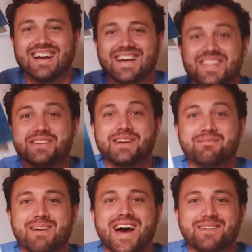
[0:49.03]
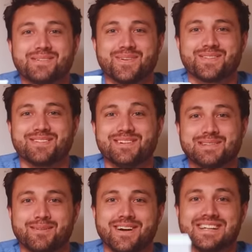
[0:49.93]
And then you get mad at me for
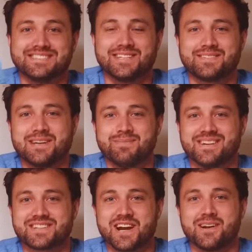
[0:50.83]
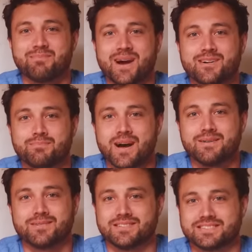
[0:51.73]
throwing them away instead of keeping a giant pile of
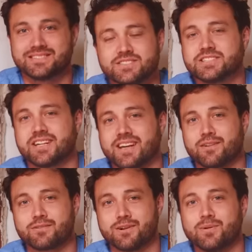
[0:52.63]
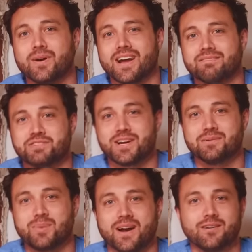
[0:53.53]
Bibles. Just kidding, I don't throw them away. I have a
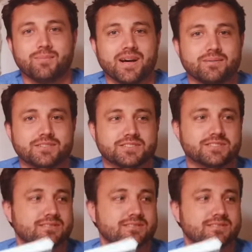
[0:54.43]
giant pile of Bibles.